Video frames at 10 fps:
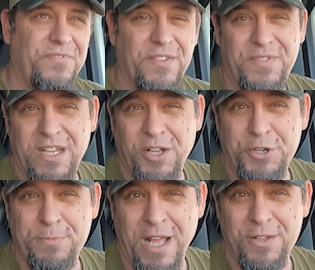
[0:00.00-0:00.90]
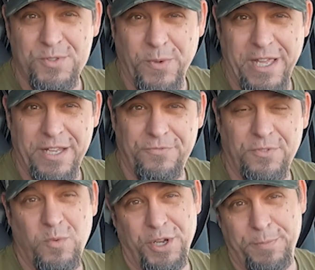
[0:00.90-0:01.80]
1,500 miles away
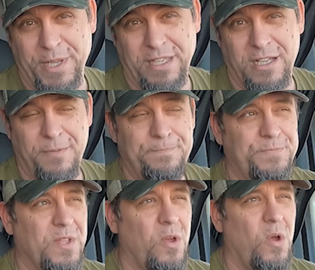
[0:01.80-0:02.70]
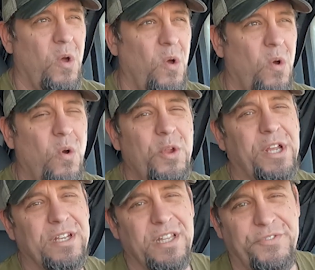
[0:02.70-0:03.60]
from where you pick it up, or
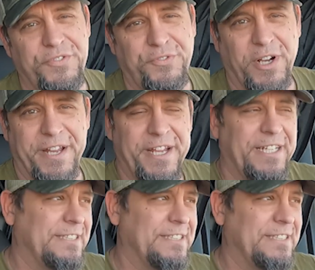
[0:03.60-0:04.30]
you can deliver it Friday.